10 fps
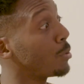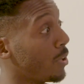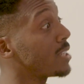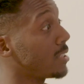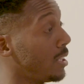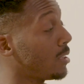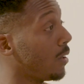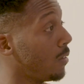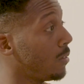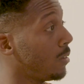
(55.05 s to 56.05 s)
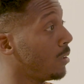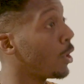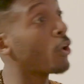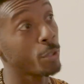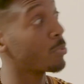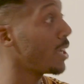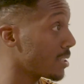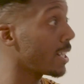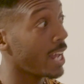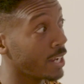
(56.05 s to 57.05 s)
your president, though. Oh, your
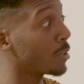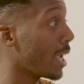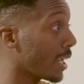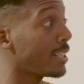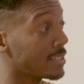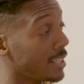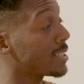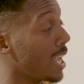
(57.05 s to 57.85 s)
president out here making these things